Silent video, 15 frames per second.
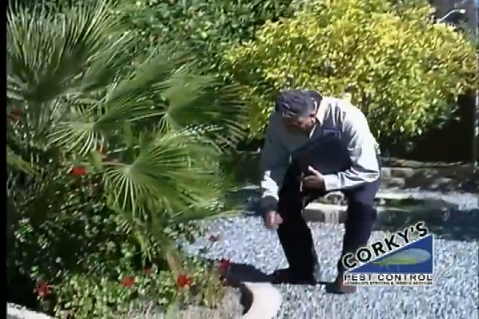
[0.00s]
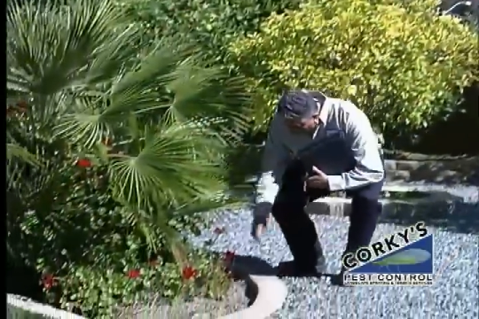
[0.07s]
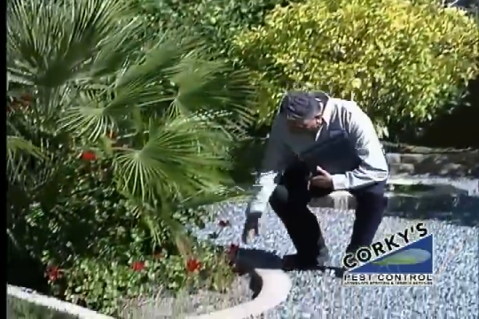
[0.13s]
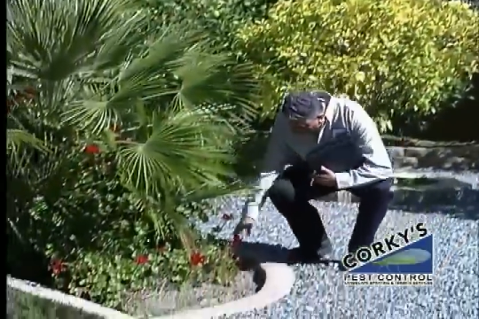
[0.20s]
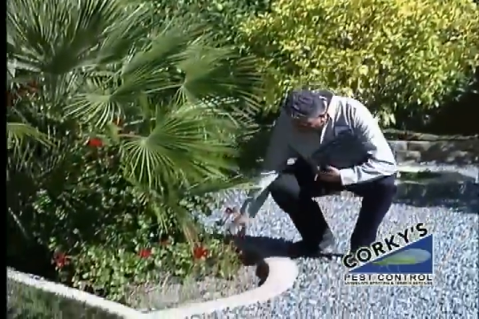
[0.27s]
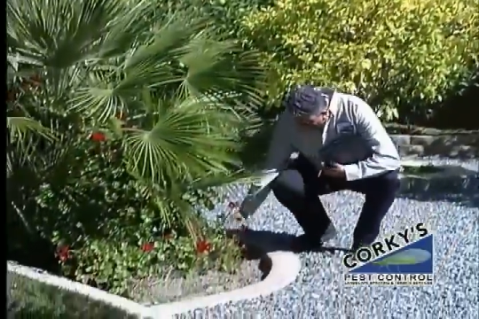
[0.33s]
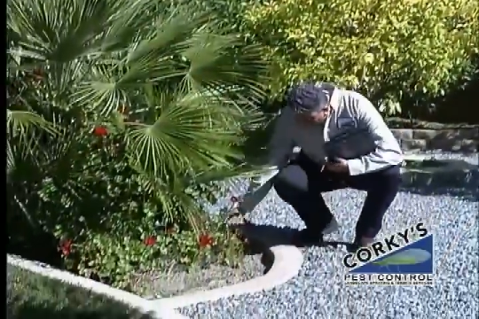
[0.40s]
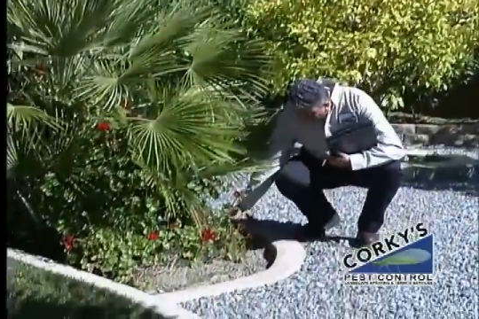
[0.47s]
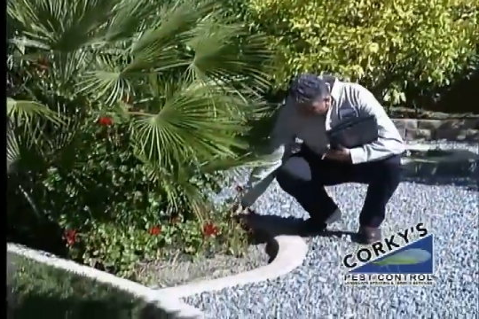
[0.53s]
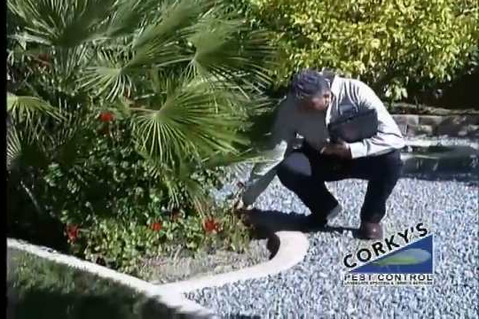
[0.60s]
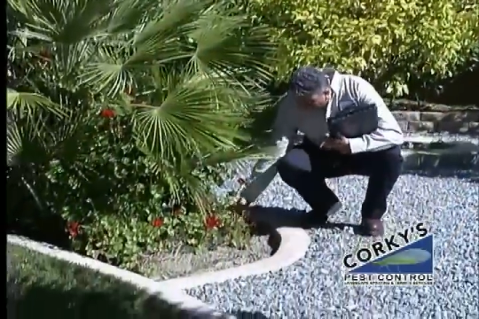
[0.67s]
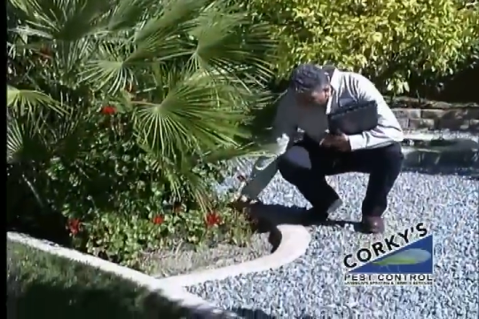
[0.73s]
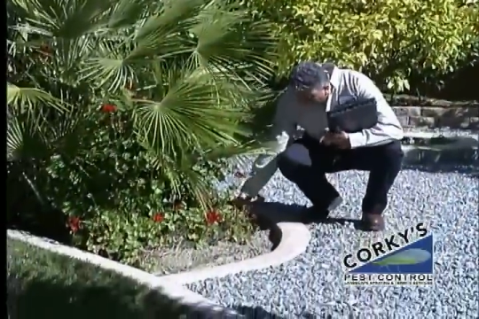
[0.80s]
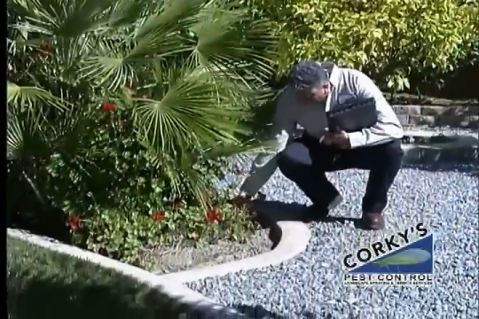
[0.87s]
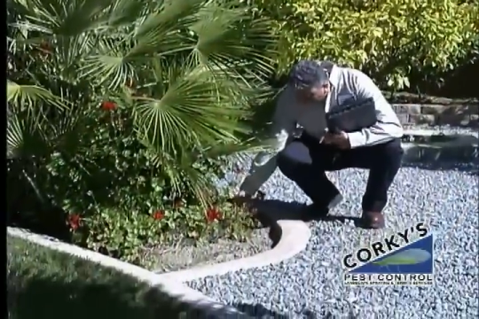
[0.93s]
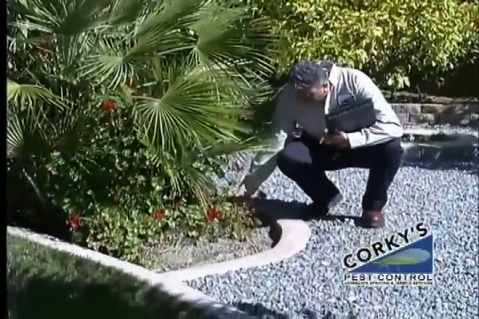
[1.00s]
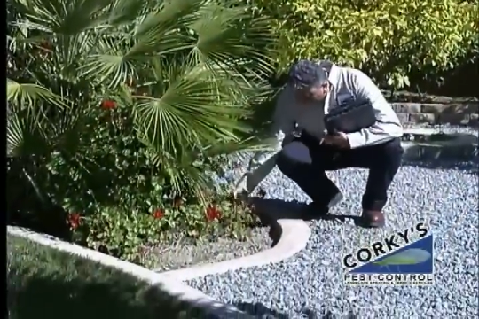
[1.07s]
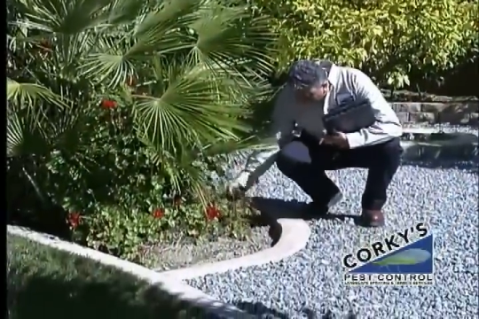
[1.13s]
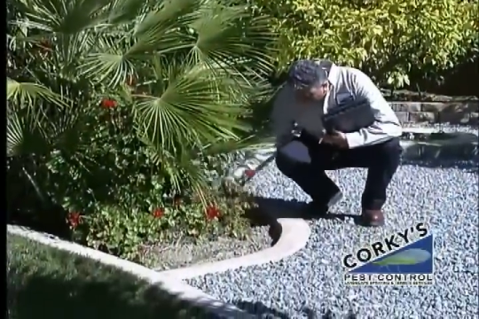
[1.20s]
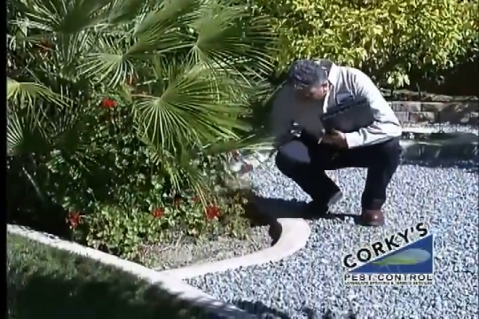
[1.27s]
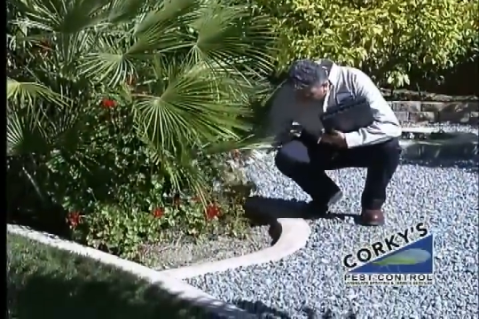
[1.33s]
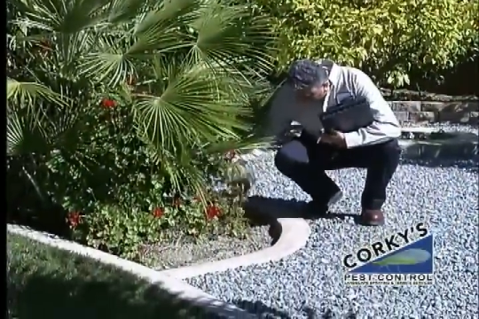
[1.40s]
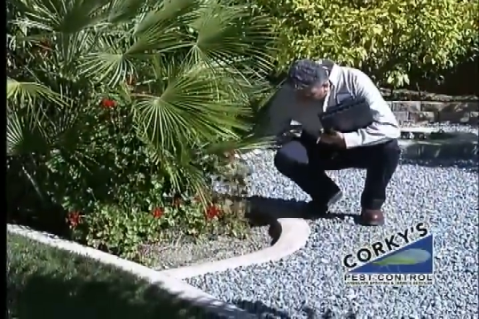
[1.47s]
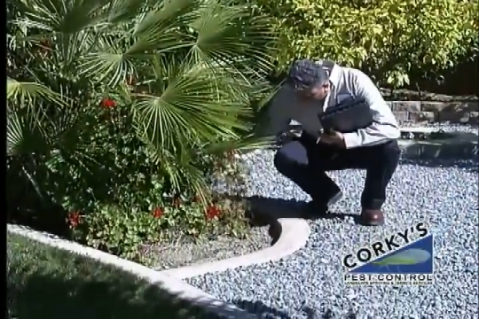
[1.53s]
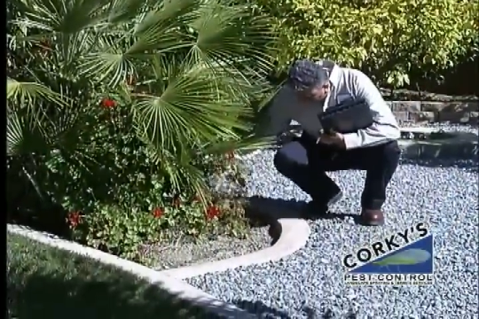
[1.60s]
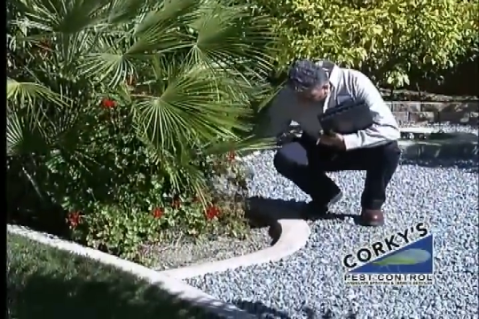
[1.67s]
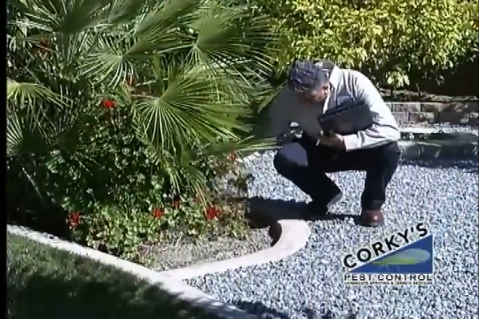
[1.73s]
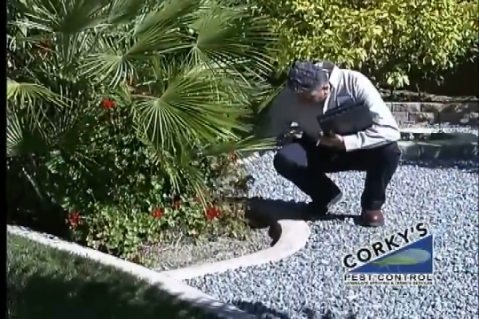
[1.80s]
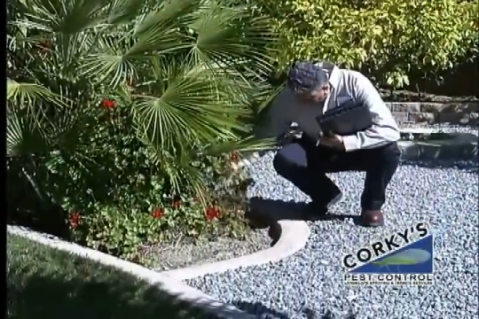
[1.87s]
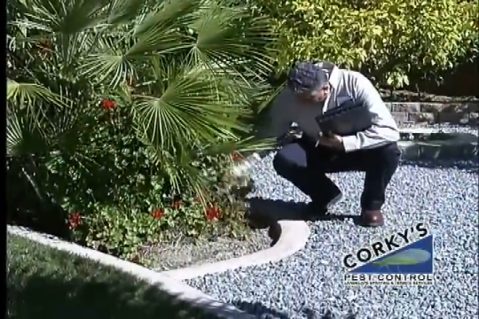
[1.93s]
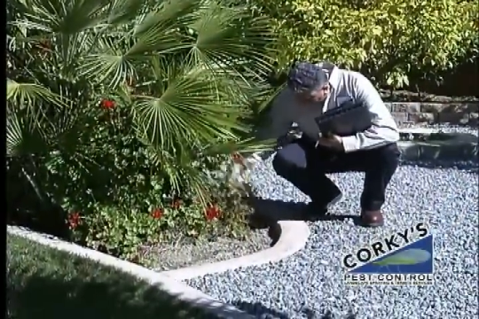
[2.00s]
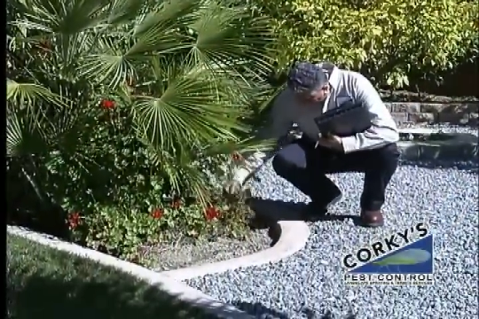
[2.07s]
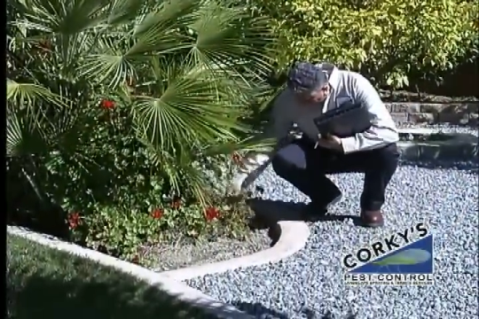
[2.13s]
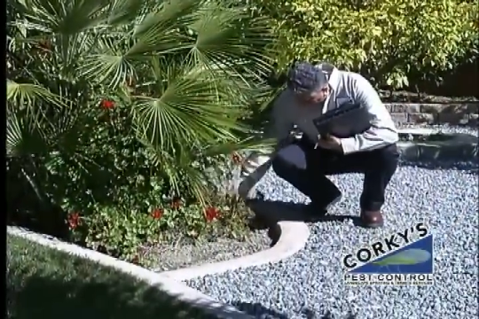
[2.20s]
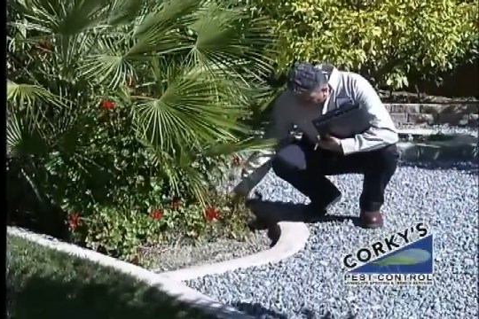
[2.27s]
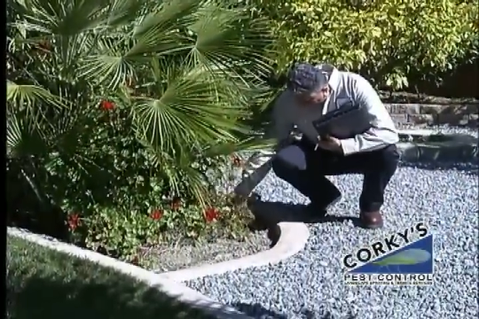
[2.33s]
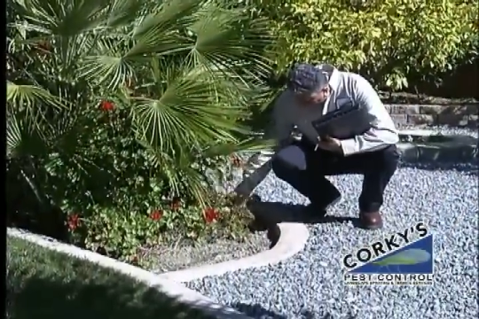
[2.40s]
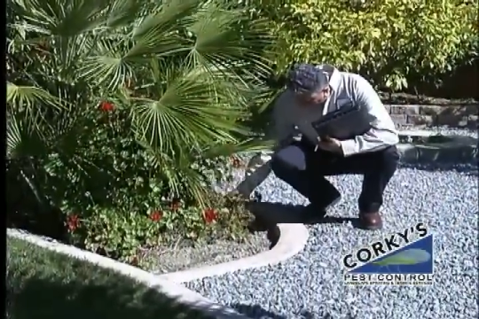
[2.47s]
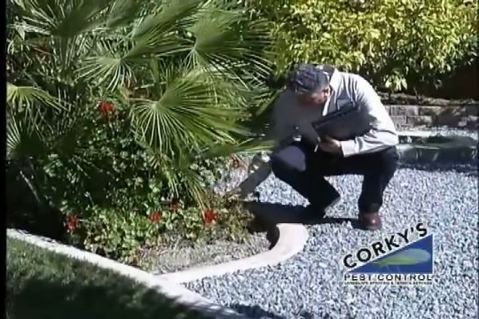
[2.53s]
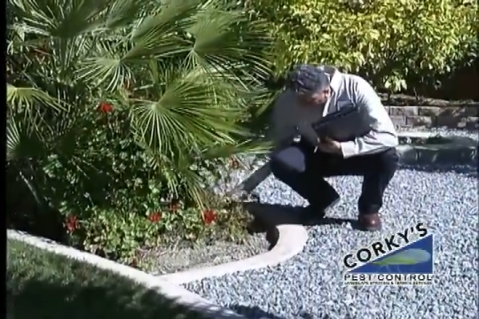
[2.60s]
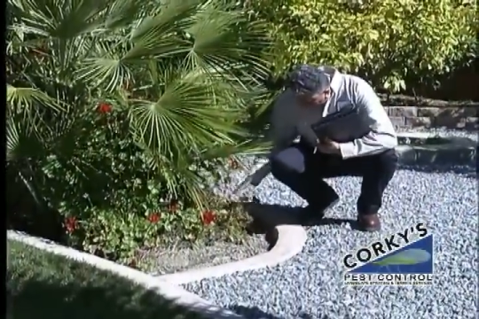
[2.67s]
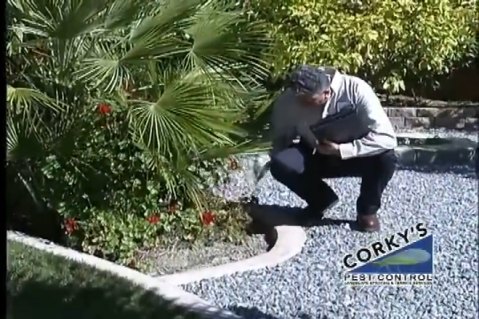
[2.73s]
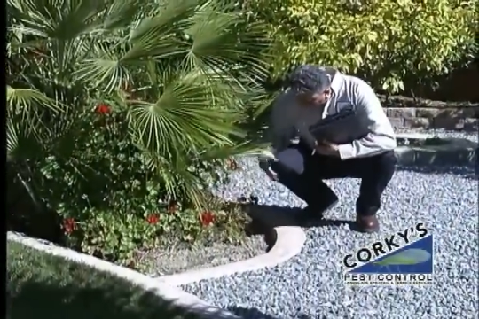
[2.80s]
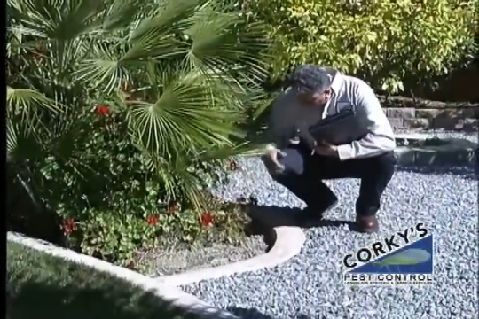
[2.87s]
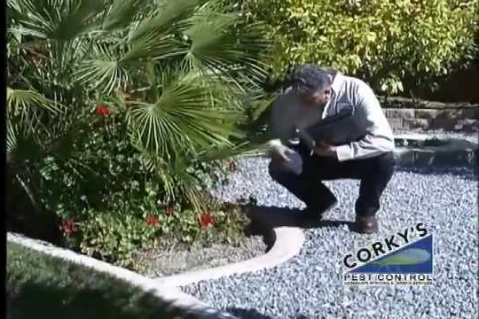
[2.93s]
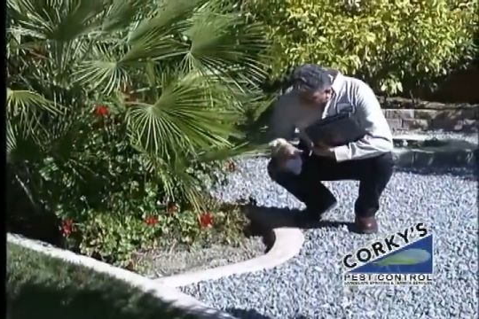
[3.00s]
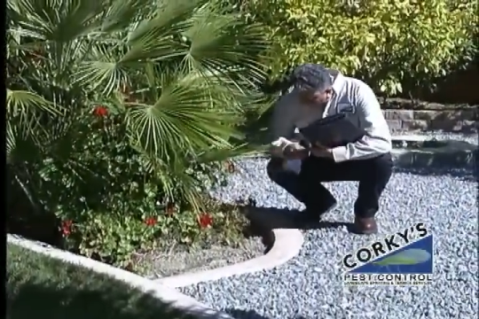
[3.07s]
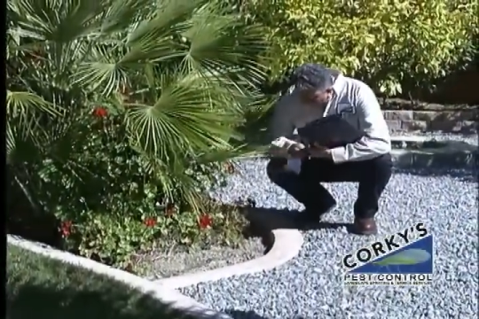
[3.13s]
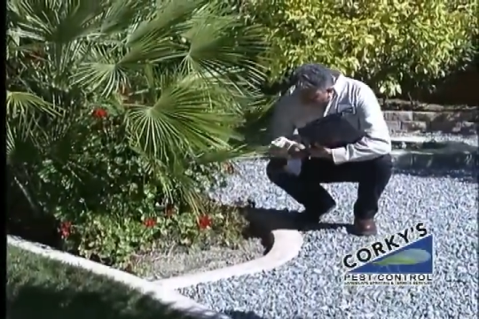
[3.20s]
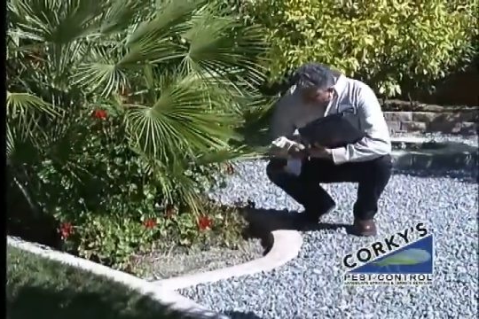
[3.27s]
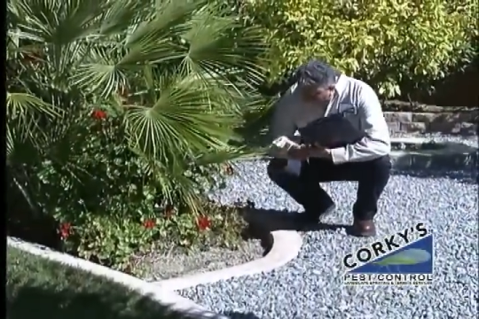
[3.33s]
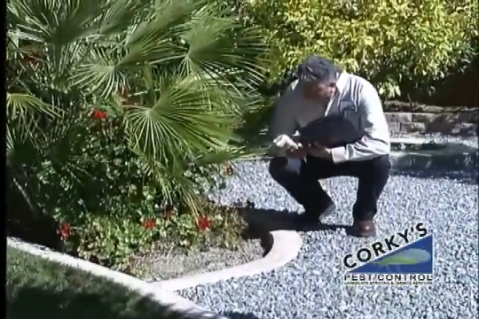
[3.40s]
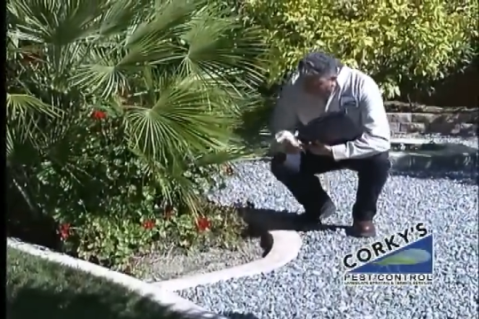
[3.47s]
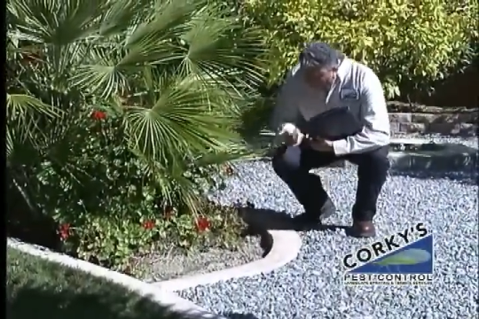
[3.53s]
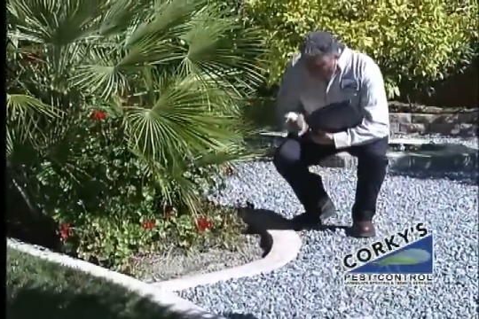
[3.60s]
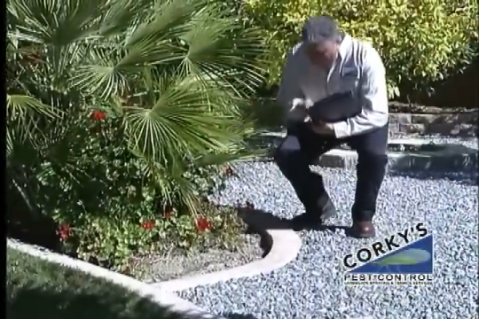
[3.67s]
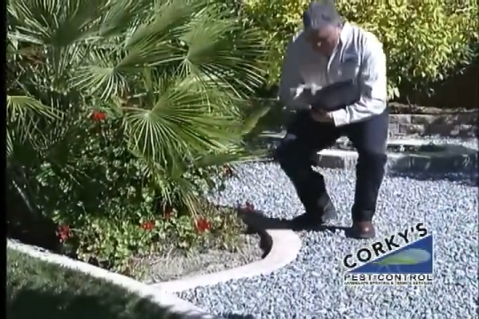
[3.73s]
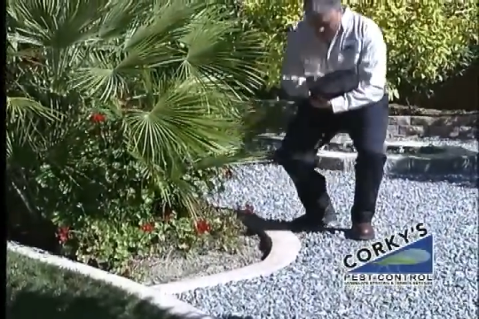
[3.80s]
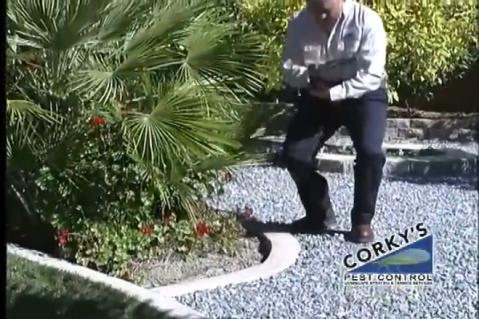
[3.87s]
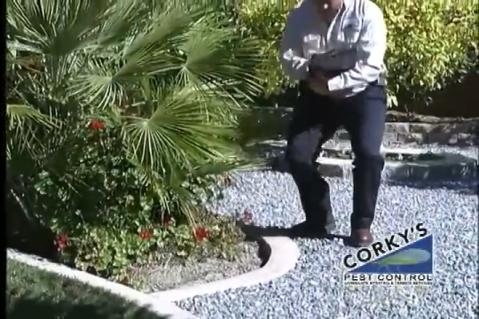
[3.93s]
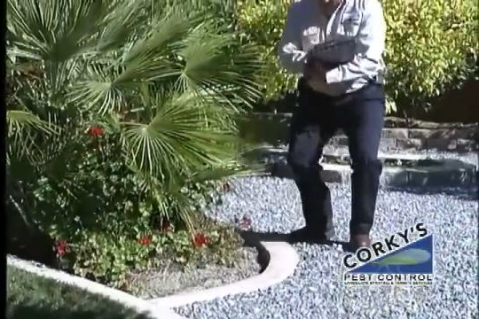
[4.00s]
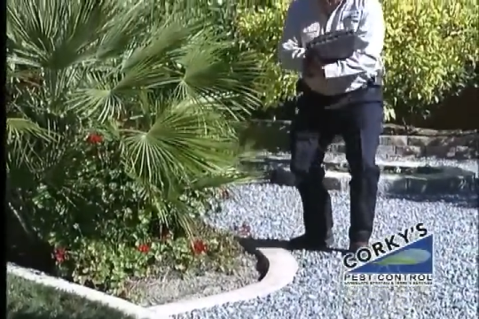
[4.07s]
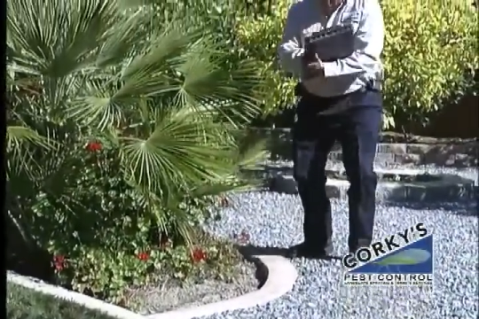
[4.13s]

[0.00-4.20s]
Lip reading: No face is visible, so there are no lips to read.